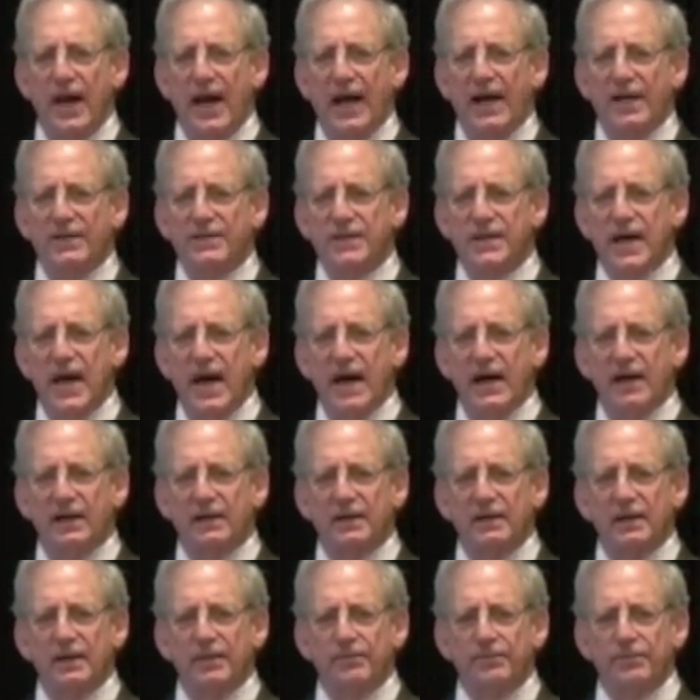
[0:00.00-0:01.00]
And
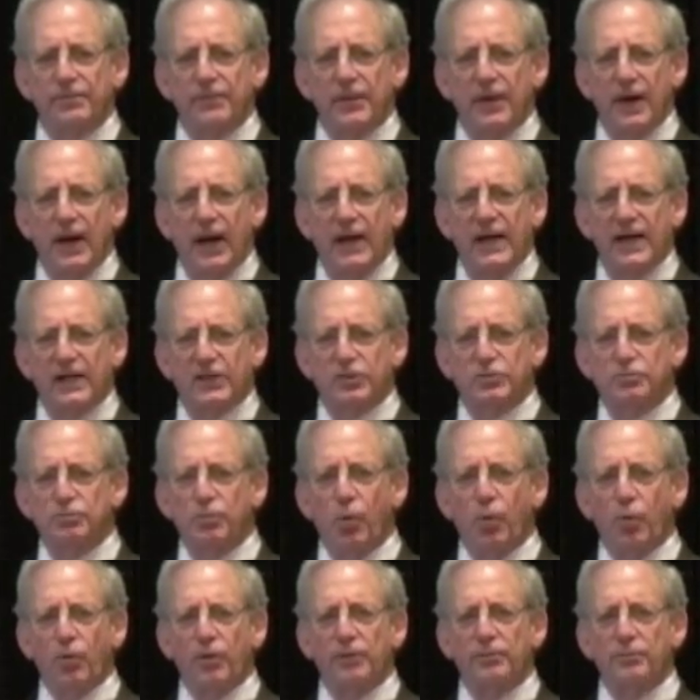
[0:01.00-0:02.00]
yet, it's
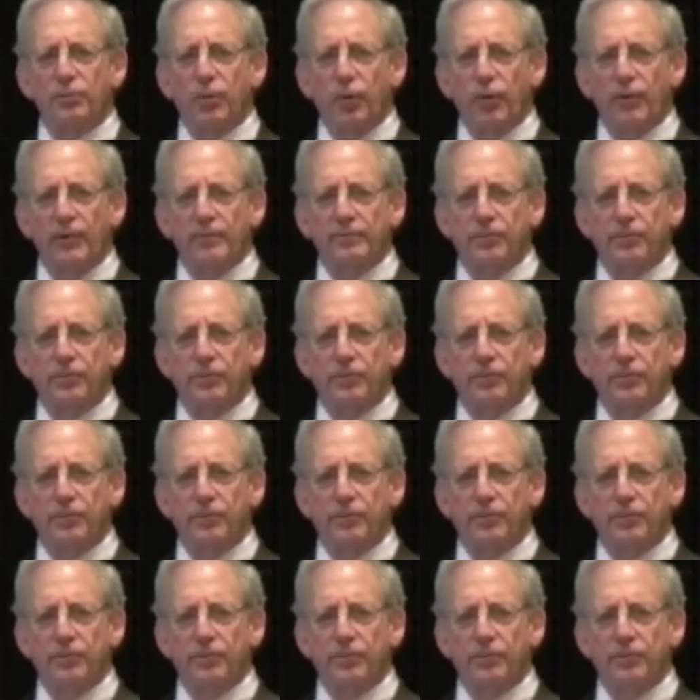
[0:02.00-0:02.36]
more and more